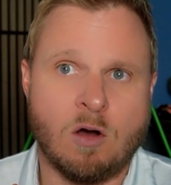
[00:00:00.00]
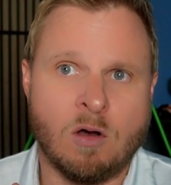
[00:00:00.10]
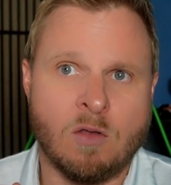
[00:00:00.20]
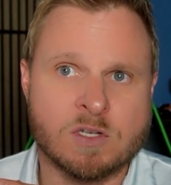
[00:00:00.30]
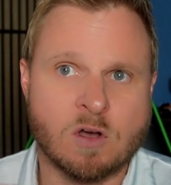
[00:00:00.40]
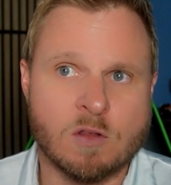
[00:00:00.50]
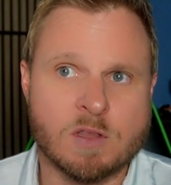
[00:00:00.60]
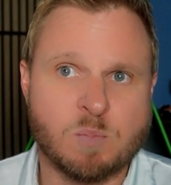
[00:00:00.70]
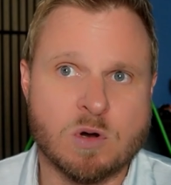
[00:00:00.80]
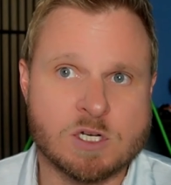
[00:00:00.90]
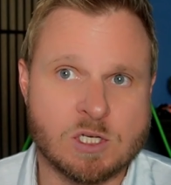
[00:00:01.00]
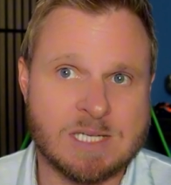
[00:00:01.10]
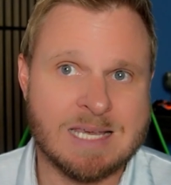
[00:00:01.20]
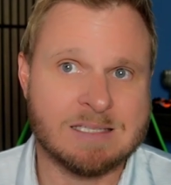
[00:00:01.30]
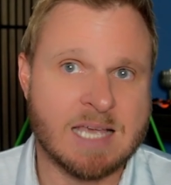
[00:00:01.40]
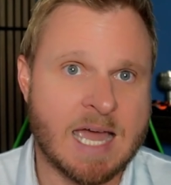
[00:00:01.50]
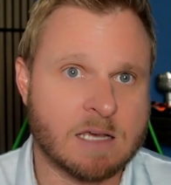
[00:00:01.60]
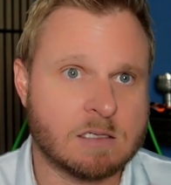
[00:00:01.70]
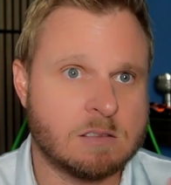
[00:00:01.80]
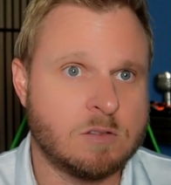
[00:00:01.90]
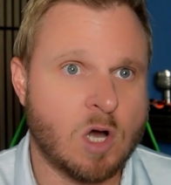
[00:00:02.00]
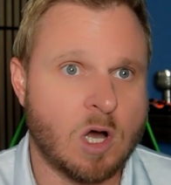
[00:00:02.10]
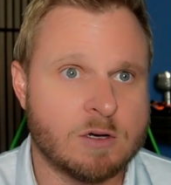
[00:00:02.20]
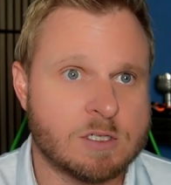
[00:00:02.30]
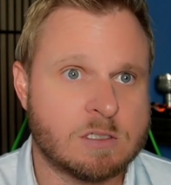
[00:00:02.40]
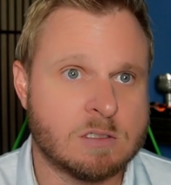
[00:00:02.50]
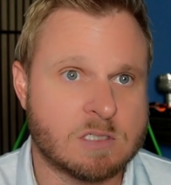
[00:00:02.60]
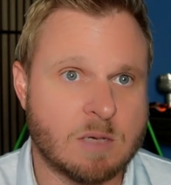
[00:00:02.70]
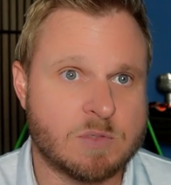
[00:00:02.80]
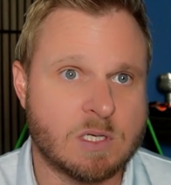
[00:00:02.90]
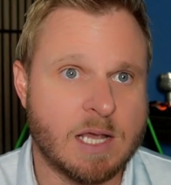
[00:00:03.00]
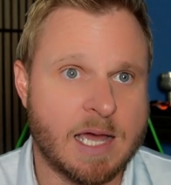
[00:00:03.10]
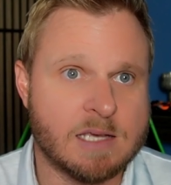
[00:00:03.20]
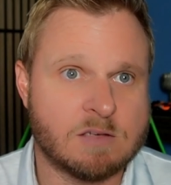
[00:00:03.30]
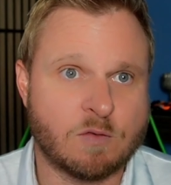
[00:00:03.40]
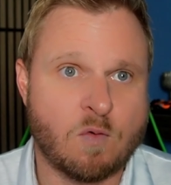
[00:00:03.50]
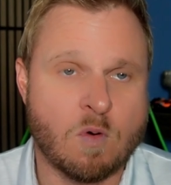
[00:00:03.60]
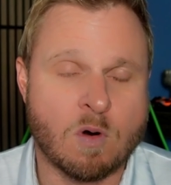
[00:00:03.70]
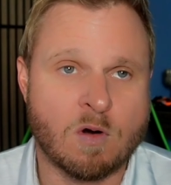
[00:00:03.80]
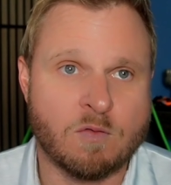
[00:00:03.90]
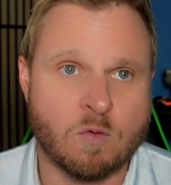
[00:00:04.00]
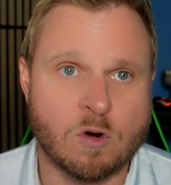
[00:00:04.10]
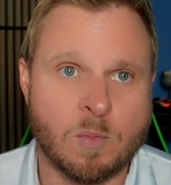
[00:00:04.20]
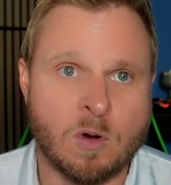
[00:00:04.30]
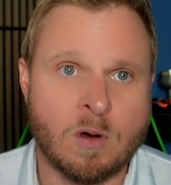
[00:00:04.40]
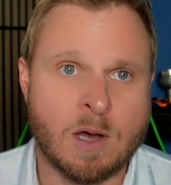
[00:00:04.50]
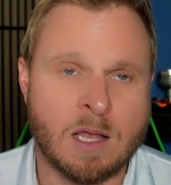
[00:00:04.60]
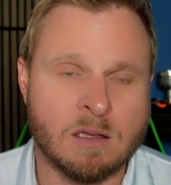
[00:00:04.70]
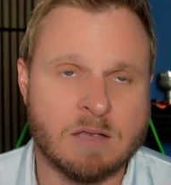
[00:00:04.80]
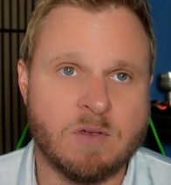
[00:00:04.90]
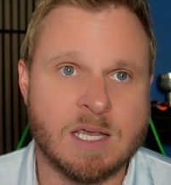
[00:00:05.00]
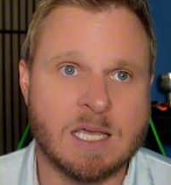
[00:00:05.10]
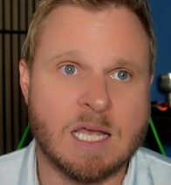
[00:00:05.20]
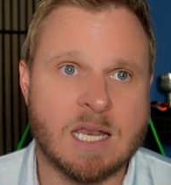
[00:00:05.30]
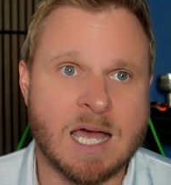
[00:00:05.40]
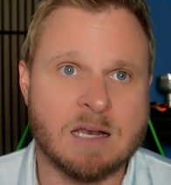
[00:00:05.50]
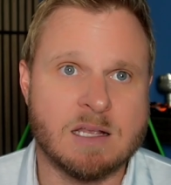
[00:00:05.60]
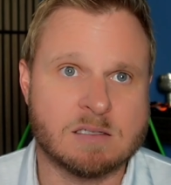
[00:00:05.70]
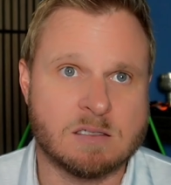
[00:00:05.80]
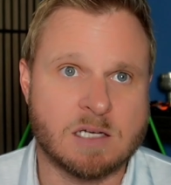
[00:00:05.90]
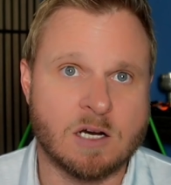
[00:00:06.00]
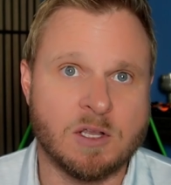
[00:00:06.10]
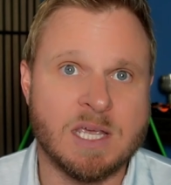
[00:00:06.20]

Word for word: there's all this push to take tax dollars to subsidize for affordable living and not necessarily